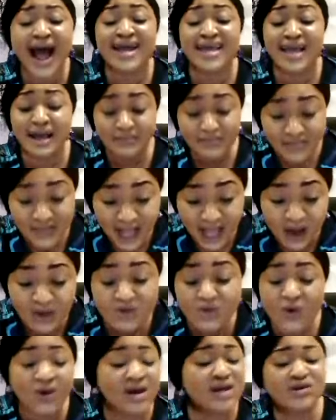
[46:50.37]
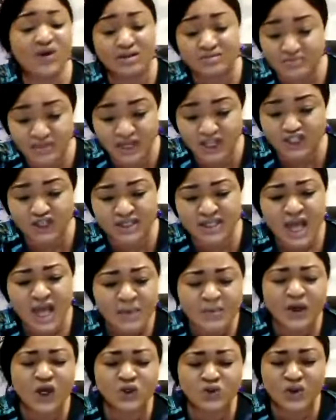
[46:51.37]
I am now going on missions.
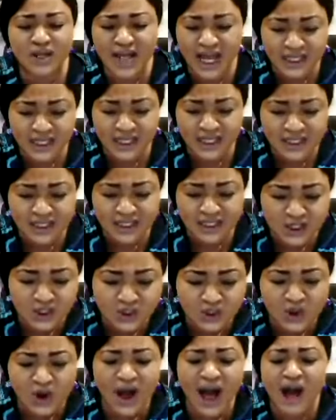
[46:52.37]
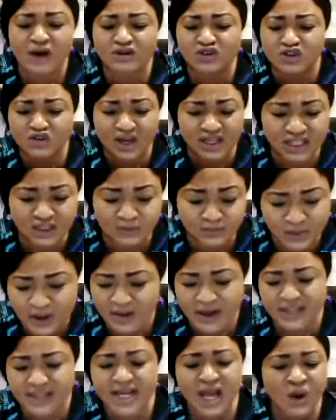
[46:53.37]
Because when I saw how
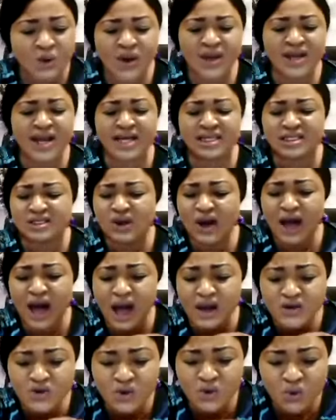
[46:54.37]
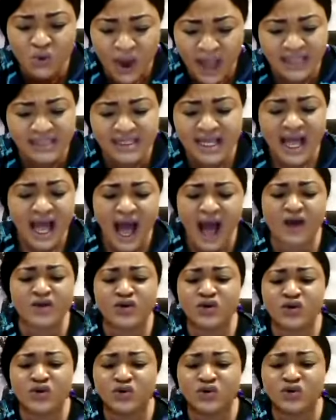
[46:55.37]
transparent, when I saw how you went,
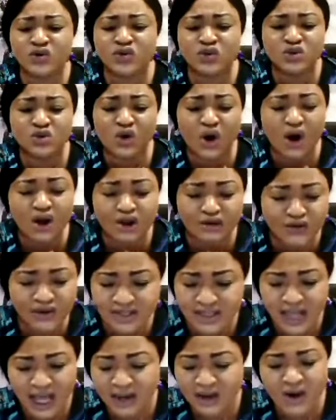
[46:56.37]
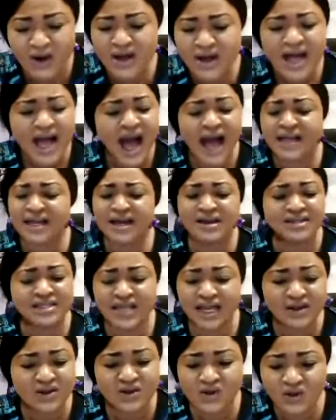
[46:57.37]
how you took all of us along, I now
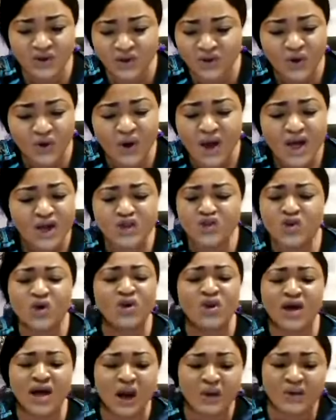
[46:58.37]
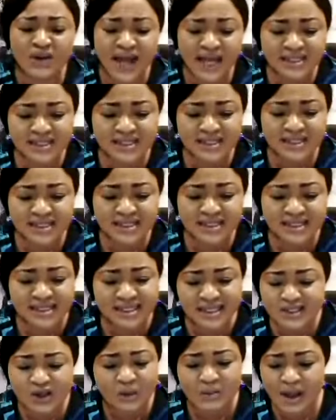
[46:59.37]
said, no longer will I sit
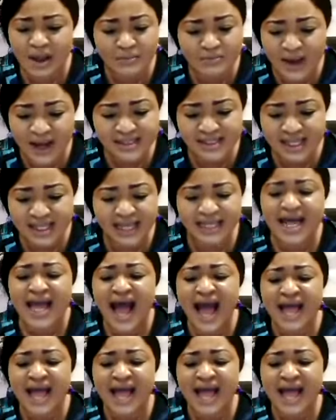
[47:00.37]
on my backside.